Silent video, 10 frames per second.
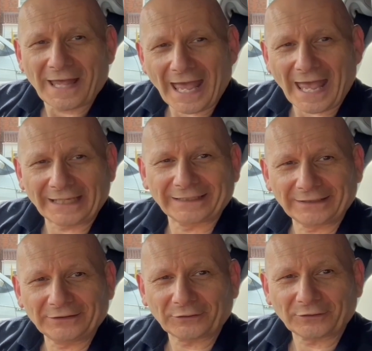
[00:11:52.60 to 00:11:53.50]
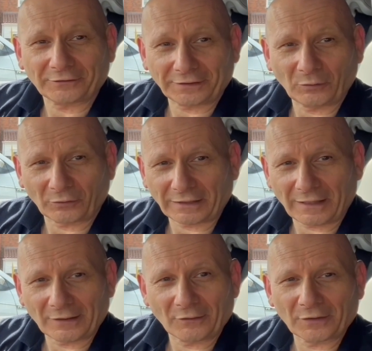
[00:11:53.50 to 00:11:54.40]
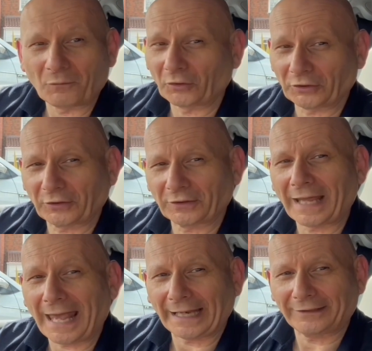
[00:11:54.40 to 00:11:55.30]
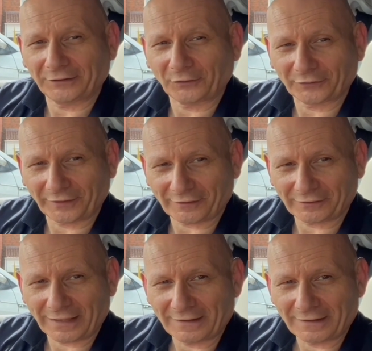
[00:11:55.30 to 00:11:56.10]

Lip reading: and then you can see what's going on and what you can add to your Tesla.